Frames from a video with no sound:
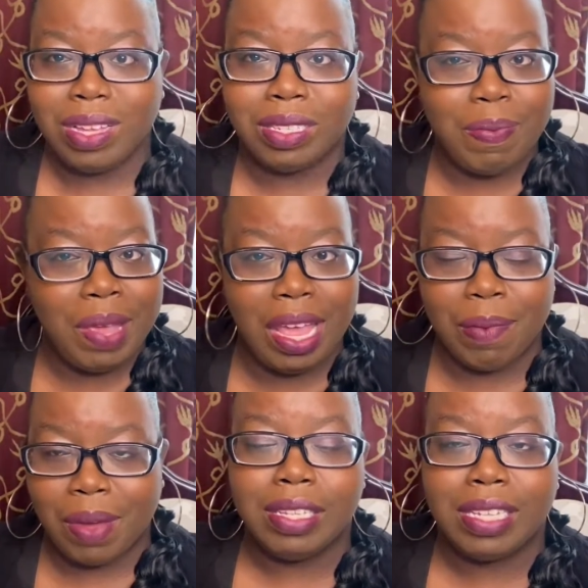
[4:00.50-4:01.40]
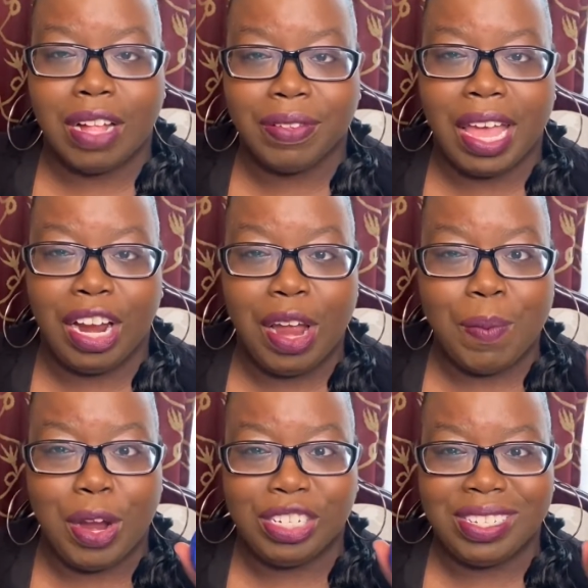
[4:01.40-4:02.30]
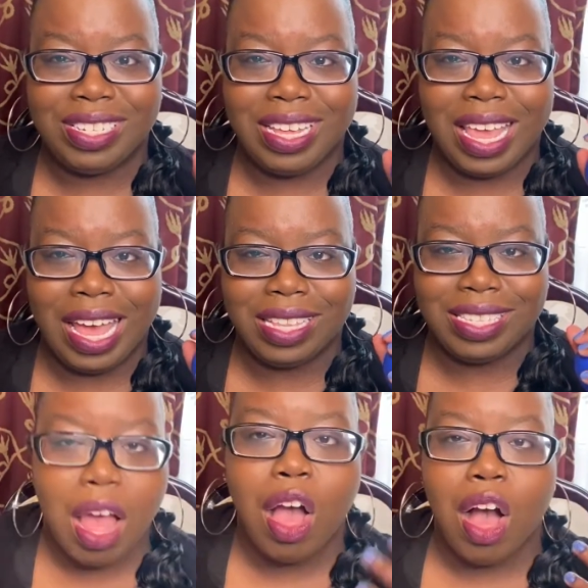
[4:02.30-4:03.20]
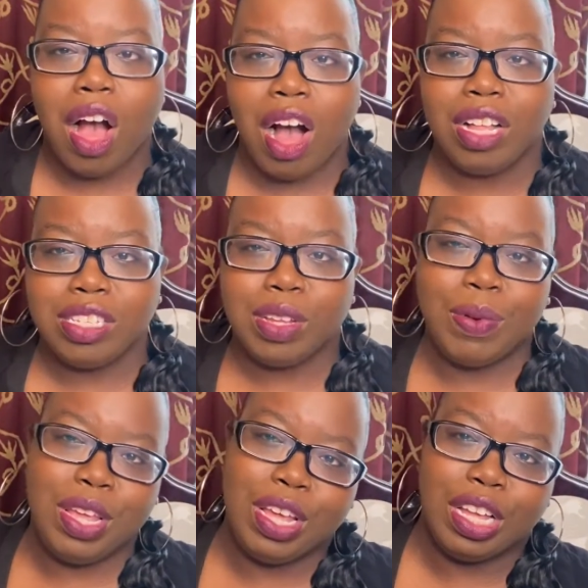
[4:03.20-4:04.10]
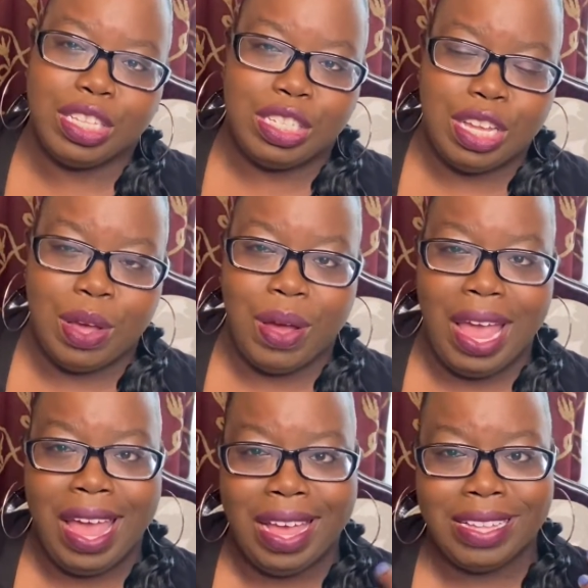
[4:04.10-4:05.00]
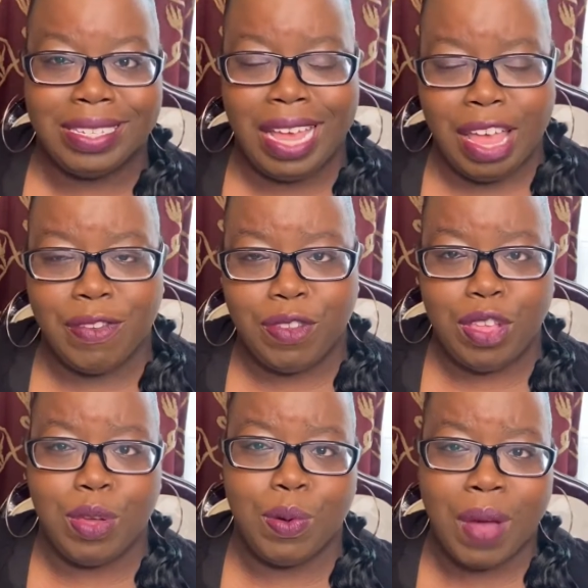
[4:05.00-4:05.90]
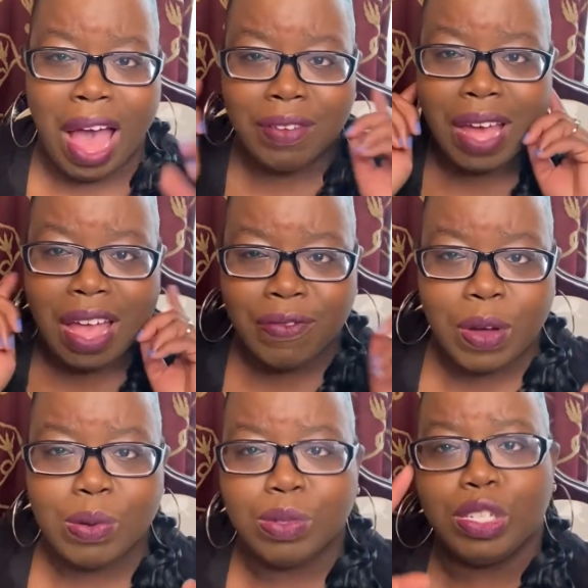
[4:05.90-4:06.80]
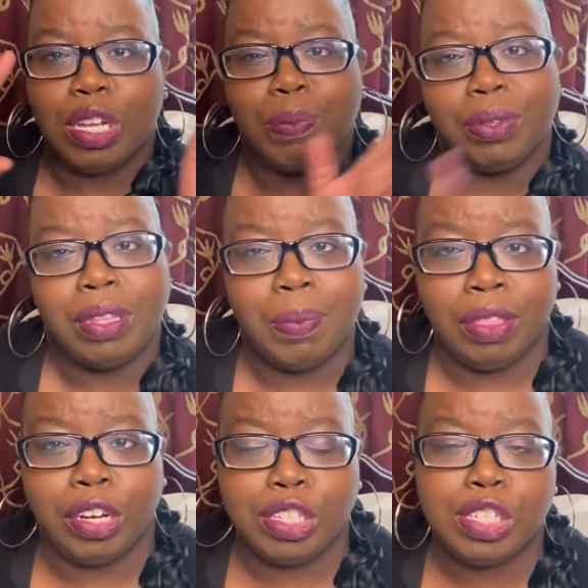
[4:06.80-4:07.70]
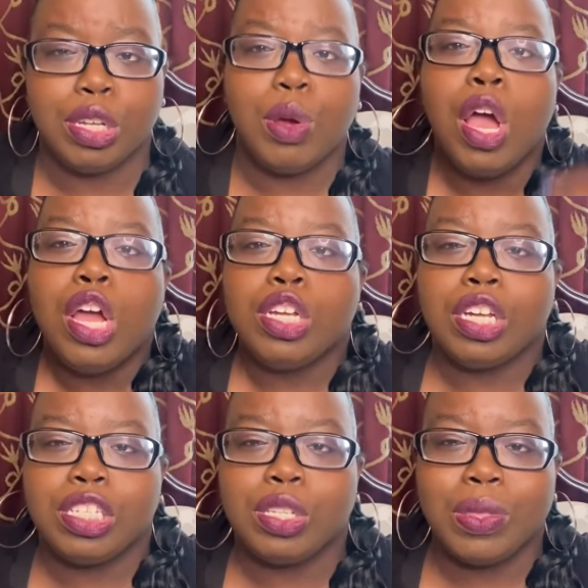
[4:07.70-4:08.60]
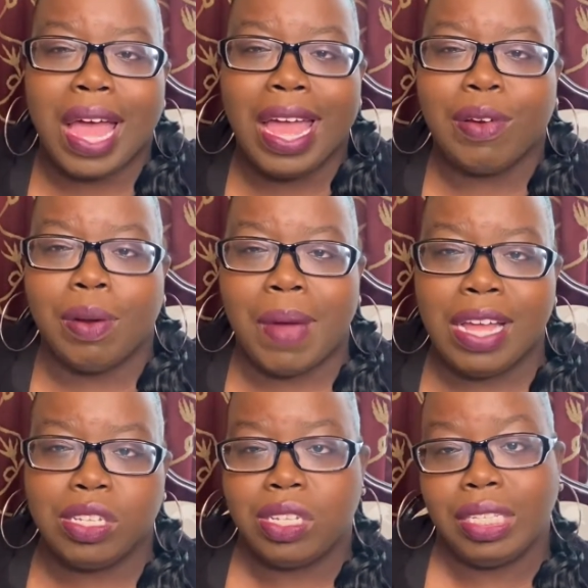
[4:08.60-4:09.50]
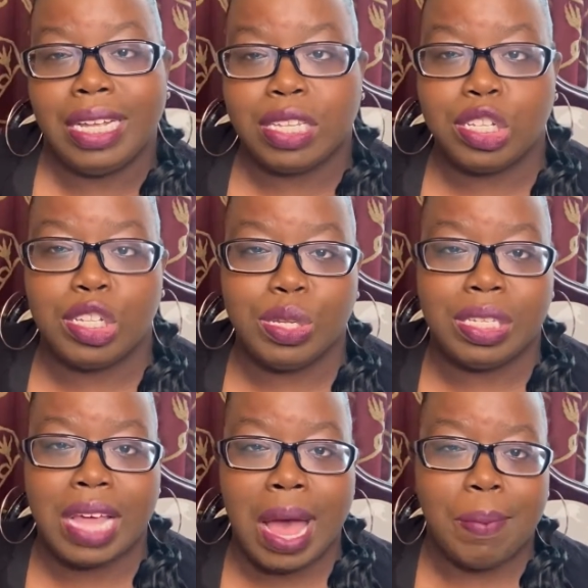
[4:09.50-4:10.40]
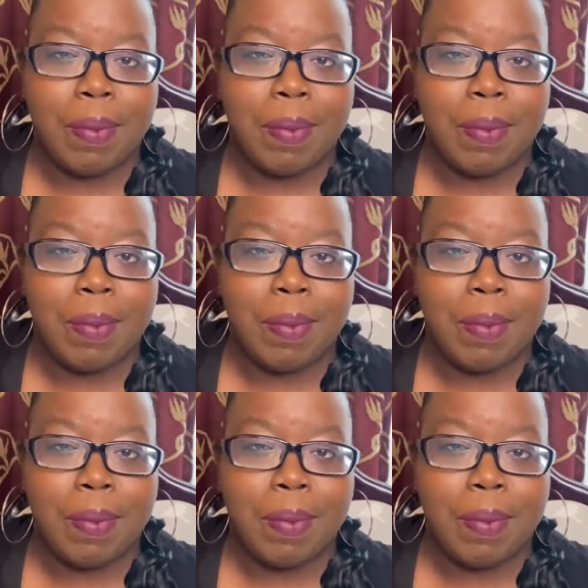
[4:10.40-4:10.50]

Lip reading: be in my self-care emergency kits. Also, what you can do is if you have headphones, you can put them in there too, just so that it reminds you to listen to some